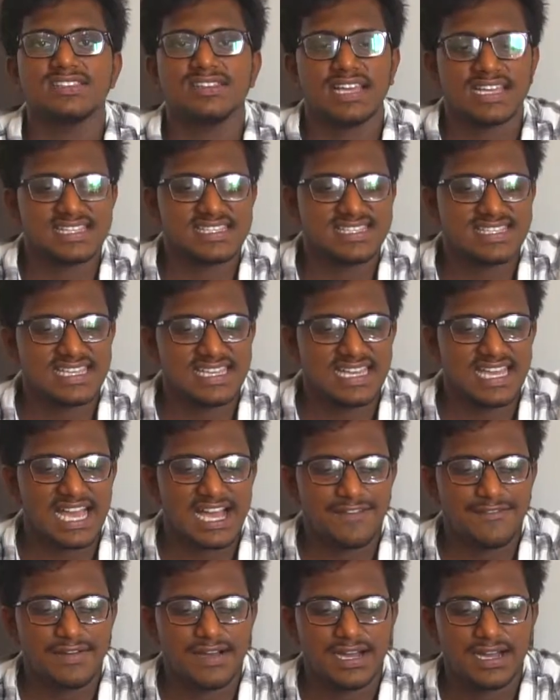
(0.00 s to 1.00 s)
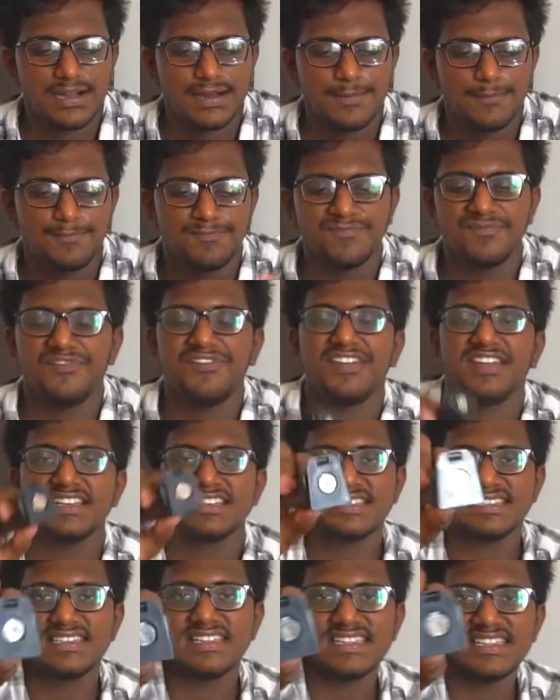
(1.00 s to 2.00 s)
can see, I've
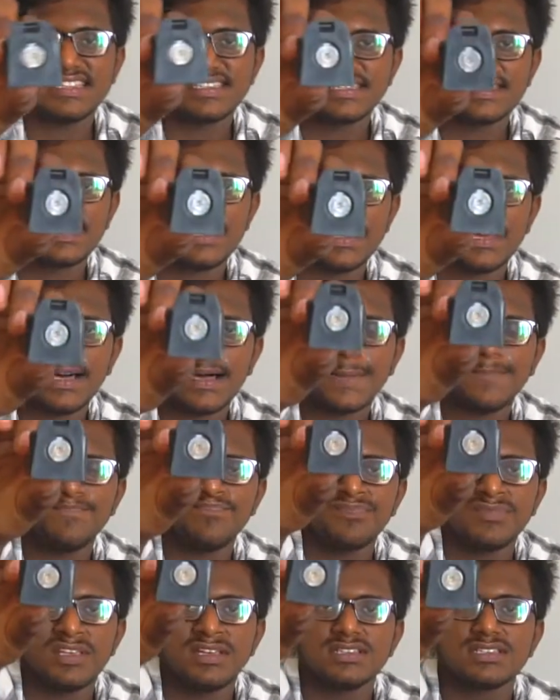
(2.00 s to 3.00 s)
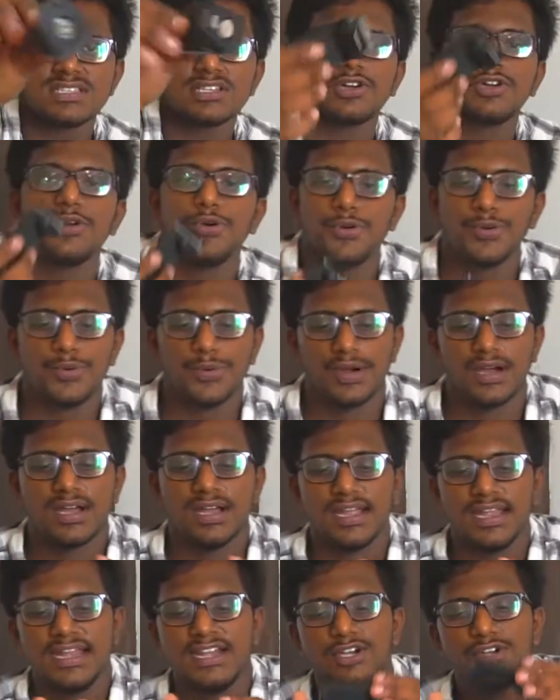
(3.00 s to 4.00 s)
fixed this screw
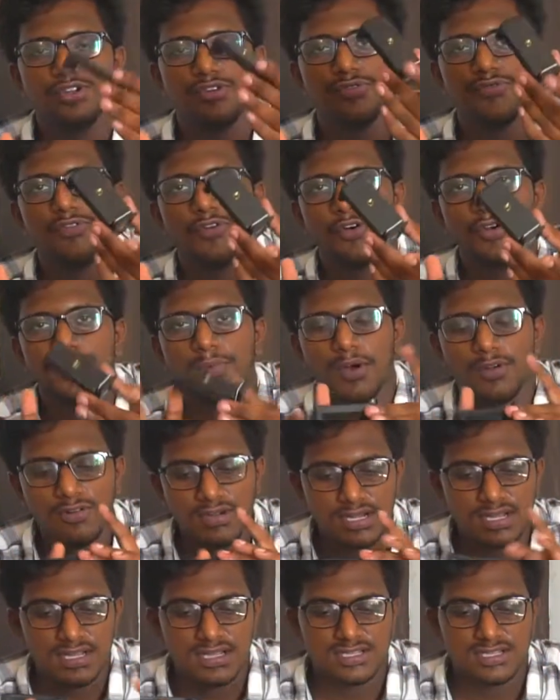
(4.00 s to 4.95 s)
into phone mount.